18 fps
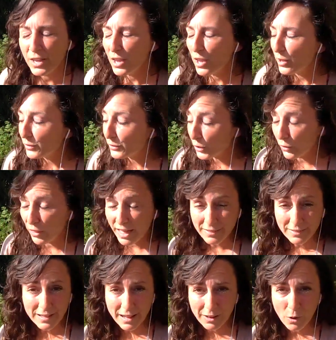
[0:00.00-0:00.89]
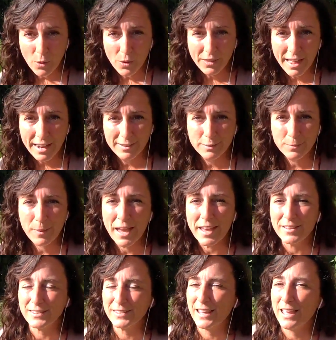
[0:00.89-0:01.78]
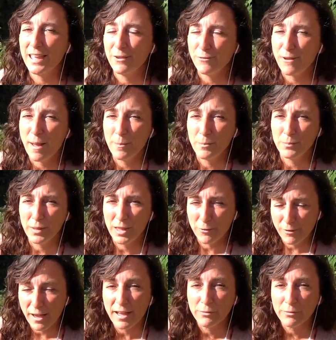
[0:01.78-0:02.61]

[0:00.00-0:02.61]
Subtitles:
So that's not a whole lot of space if I